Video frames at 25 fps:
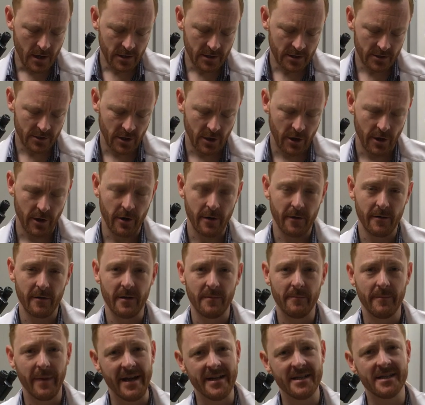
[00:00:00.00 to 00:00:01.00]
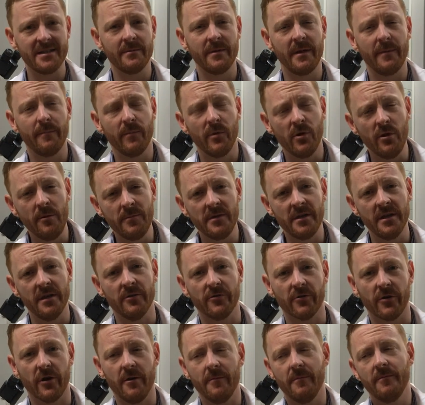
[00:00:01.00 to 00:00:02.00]
So in patients with Bloom
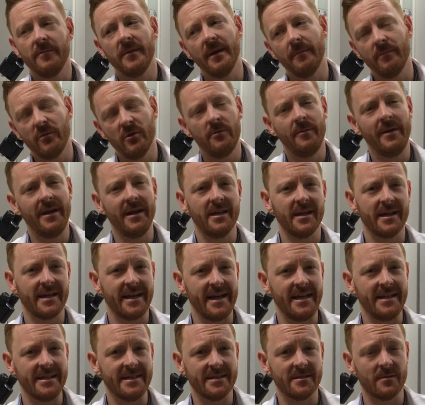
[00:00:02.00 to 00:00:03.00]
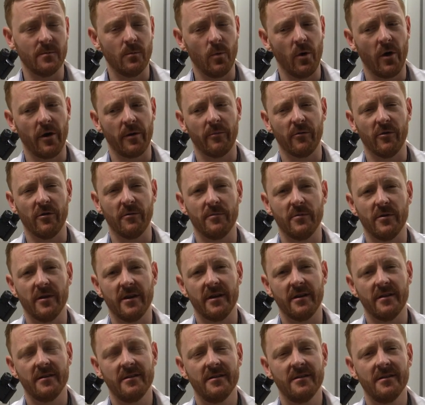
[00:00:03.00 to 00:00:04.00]
syndrome, their Bloom helicase doesn't work
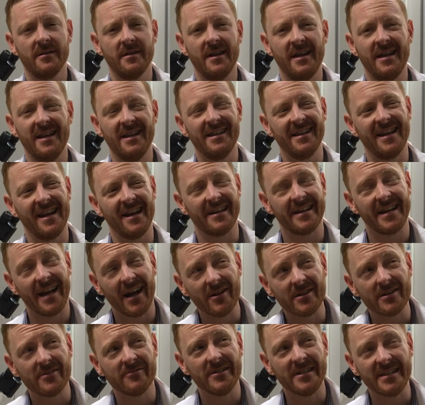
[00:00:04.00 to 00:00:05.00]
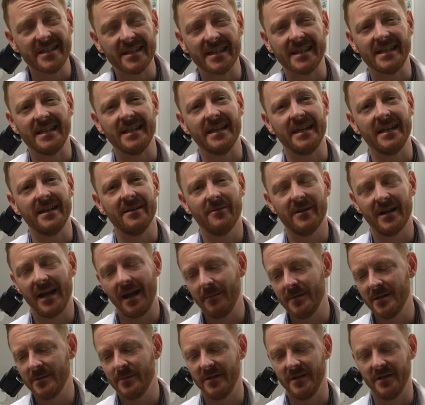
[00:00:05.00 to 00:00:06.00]
properly. Now characteristically, what
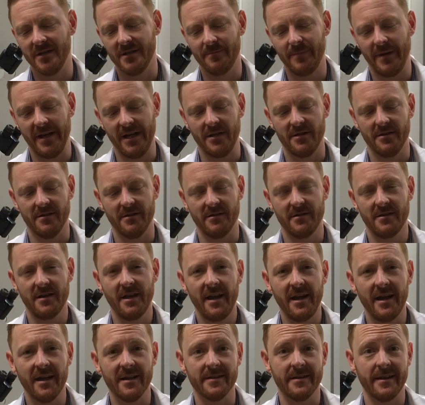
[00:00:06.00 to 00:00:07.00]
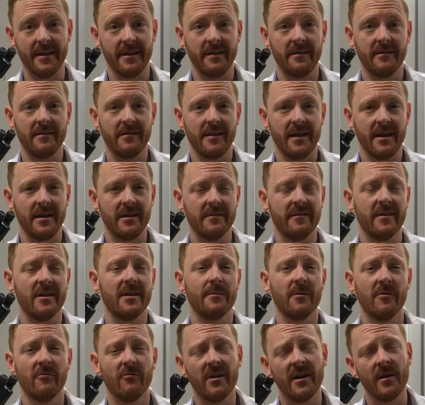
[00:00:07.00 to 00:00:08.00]
happens with these patients is that they
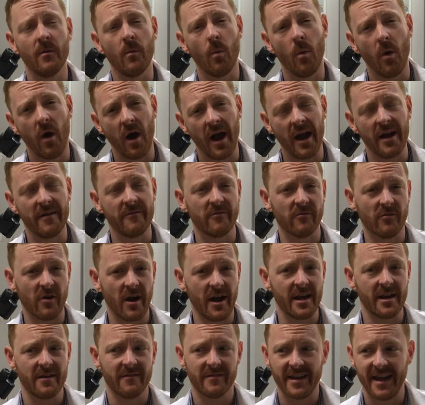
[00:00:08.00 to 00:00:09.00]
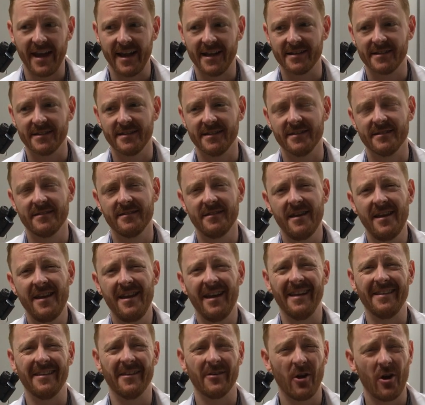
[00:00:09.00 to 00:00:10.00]
develop a really wide variety of cancers.
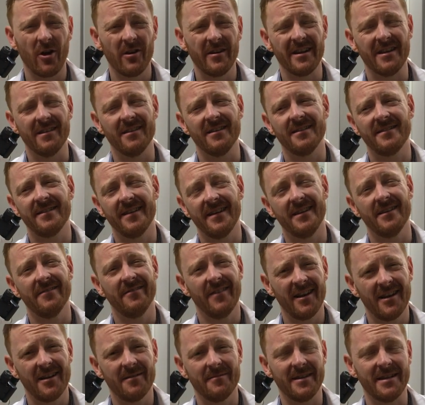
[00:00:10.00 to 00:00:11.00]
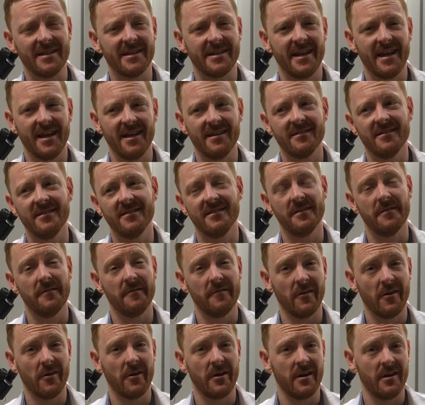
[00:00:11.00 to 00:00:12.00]
Not only this, they develop these cancers at a
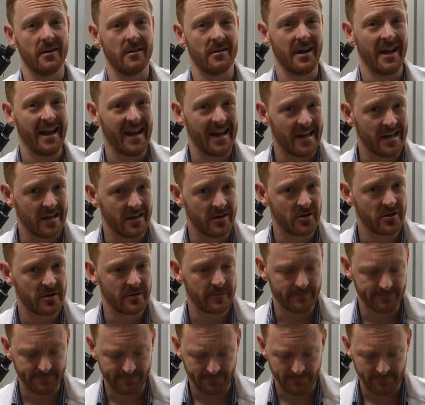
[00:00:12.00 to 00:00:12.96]
very young age.